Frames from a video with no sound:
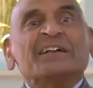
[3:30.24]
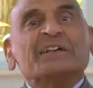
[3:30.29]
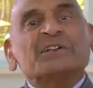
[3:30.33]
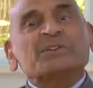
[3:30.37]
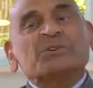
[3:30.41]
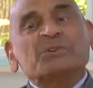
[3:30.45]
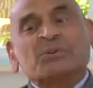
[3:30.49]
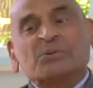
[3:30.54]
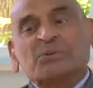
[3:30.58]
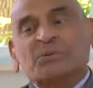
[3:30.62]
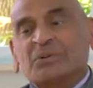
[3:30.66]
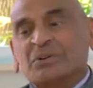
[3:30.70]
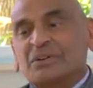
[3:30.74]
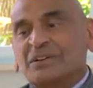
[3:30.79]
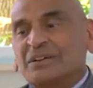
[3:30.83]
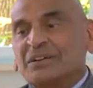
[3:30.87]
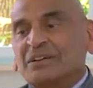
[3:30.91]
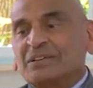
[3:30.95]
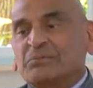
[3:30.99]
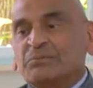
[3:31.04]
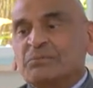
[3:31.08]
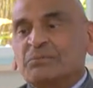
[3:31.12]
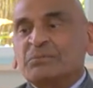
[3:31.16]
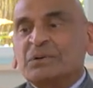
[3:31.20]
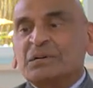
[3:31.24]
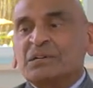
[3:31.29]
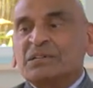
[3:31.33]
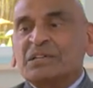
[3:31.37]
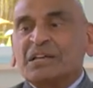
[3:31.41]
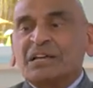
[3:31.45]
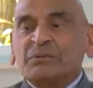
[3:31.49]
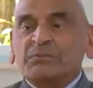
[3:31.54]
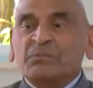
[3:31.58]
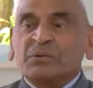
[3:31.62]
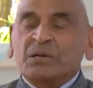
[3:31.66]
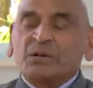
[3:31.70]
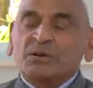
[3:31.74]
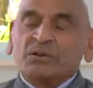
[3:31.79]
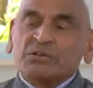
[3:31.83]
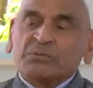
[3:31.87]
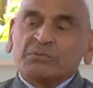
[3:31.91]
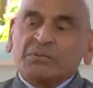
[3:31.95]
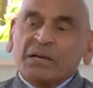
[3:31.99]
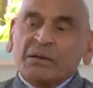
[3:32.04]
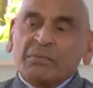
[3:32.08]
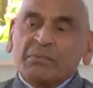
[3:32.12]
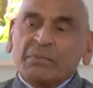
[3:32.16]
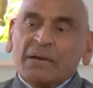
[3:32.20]
so, but then because
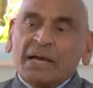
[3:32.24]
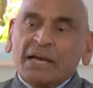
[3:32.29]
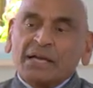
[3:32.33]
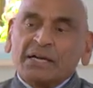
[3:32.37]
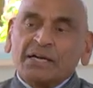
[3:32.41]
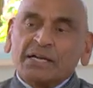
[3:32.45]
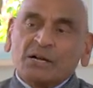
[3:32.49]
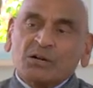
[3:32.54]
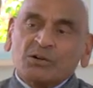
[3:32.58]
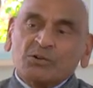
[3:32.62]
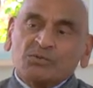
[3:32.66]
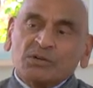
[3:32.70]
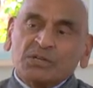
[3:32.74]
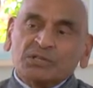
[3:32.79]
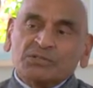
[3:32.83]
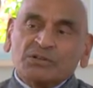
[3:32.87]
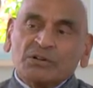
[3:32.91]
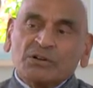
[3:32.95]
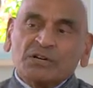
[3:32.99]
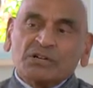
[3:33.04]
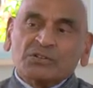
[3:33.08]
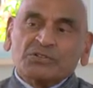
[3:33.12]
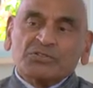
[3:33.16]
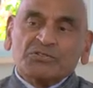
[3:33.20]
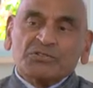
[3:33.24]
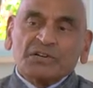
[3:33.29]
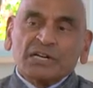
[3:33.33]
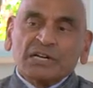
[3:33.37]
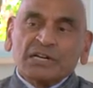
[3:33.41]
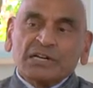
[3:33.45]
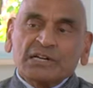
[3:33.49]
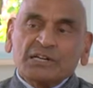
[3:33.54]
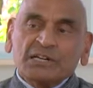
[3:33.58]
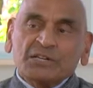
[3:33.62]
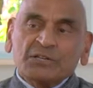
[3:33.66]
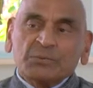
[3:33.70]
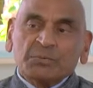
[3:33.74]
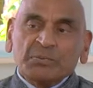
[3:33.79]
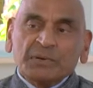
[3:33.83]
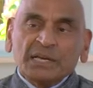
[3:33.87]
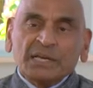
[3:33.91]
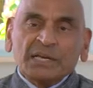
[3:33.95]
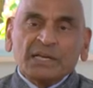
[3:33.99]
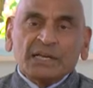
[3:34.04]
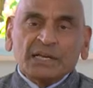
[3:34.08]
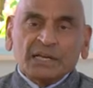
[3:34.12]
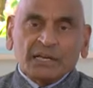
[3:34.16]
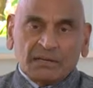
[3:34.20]
my background was not strictly
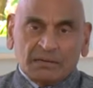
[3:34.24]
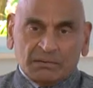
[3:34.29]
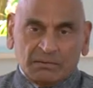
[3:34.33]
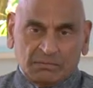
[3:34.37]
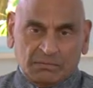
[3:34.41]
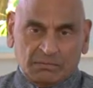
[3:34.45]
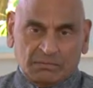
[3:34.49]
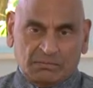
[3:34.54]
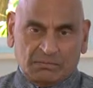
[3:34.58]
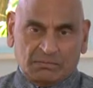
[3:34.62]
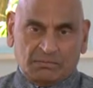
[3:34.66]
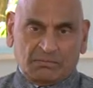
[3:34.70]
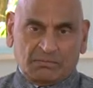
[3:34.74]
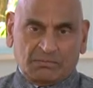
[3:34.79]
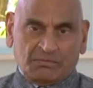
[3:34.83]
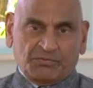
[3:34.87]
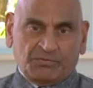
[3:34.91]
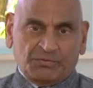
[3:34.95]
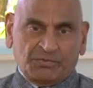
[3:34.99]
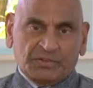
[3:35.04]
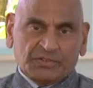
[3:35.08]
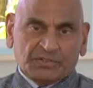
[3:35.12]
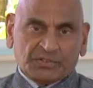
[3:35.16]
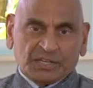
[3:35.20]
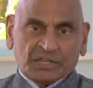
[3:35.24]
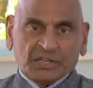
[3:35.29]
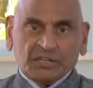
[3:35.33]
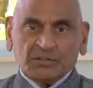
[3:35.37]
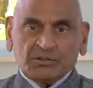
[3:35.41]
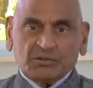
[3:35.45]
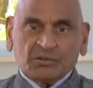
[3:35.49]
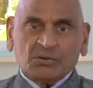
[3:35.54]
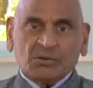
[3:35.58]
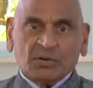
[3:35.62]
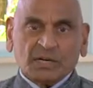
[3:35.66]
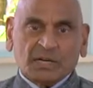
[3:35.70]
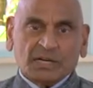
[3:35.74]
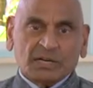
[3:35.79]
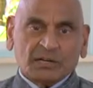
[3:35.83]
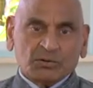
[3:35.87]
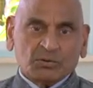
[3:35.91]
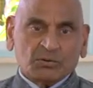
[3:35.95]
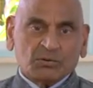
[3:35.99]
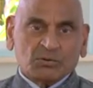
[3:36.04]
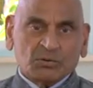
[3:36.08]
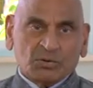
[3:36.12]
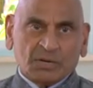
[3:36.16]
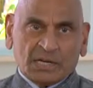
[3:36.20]
speaking in physics, so I had
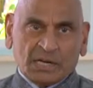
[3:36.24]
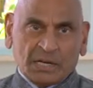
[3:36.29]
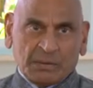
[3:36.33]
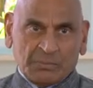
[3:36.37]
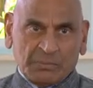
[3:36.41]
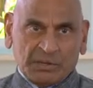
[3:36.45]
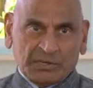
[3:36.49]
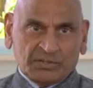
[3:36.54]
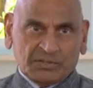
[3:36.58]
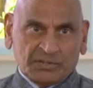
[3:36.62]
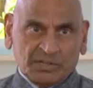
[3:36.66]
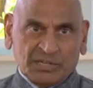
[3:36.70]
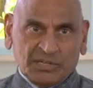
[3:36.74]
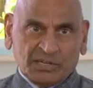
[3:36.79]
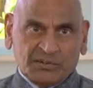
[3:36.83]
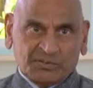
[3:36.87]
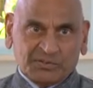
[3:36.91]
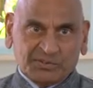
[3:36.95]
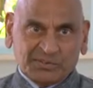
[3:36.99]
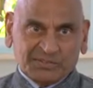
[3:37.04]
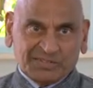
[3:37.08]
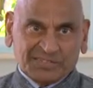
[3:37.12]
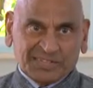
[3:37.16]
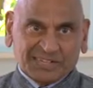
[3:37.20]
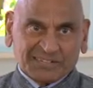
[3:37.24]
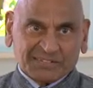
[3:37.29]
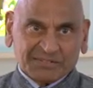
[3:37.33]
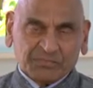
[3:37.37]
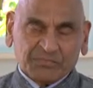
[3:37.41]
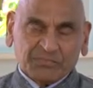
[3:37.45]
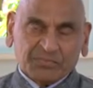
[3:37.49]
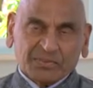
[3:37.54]
to do an MSc in physics,